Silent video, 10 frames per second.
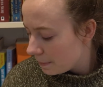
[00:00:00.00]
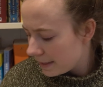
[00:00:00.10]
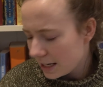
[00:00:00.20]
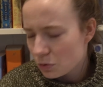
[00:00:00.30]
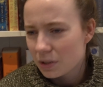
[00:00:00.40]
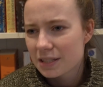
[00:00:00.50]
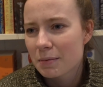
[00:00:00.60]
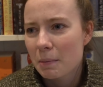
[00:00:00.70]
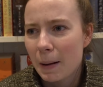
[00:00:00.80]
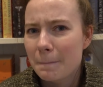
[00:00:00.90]
The next one is
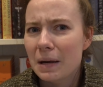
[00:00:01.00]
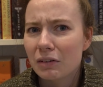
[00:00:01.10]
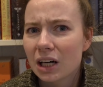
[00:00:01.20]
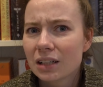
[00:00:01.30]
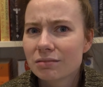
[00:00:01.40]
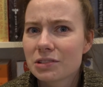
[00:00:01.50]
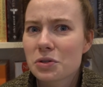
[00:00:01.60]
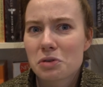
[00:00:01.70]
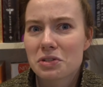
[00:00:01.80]
something about a mirror, so I don't know if